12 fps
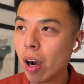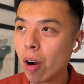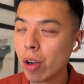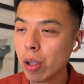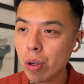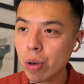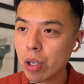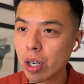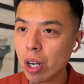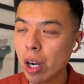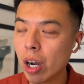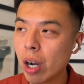Are you
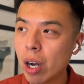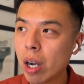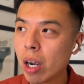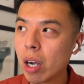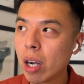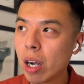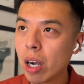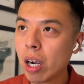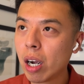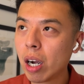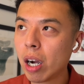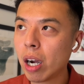gonna,
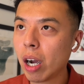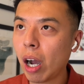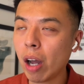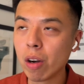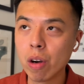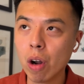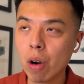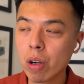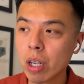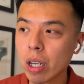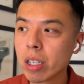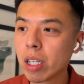I don't know,
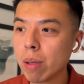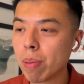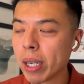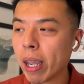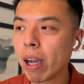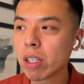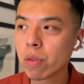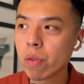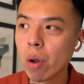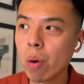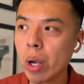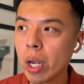keep it cash
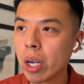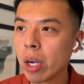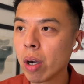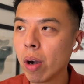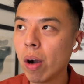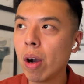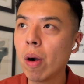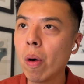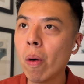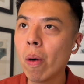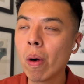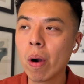flowing,
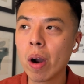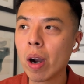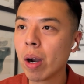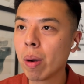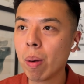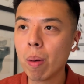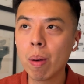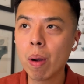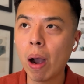or